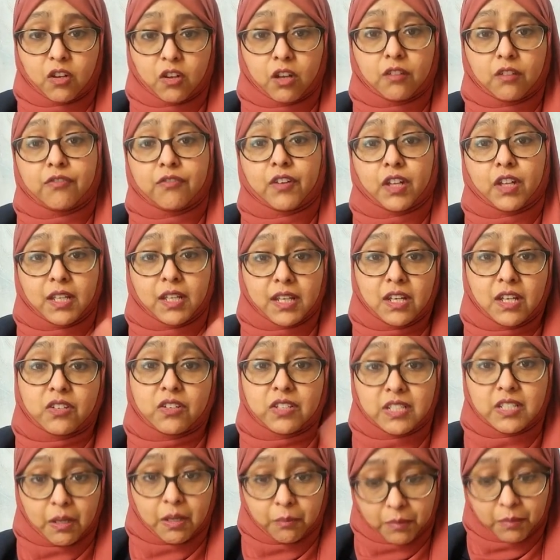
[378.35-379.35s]
Godfrey, you need to
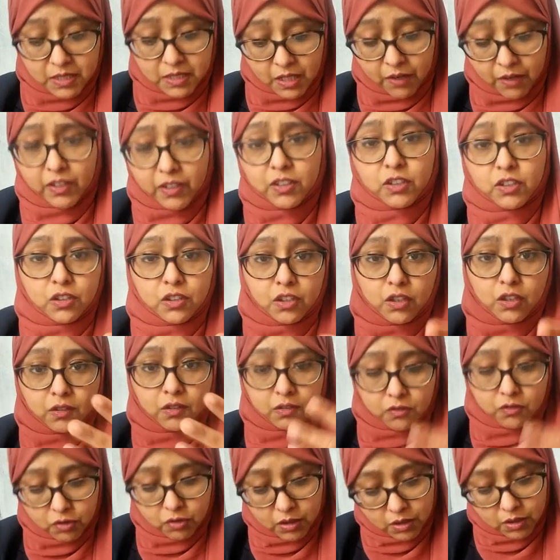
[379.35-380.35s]
DM me direct. You know
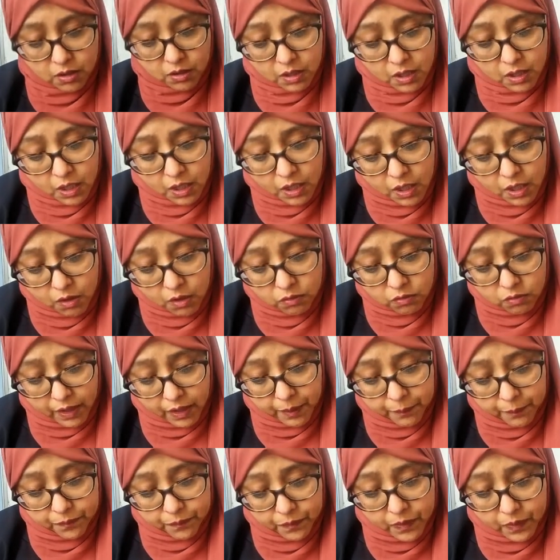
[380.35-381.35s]
the drill.
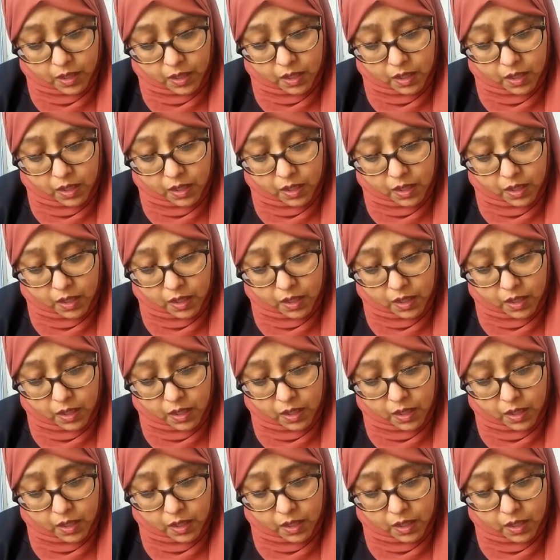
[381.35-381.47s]
Right.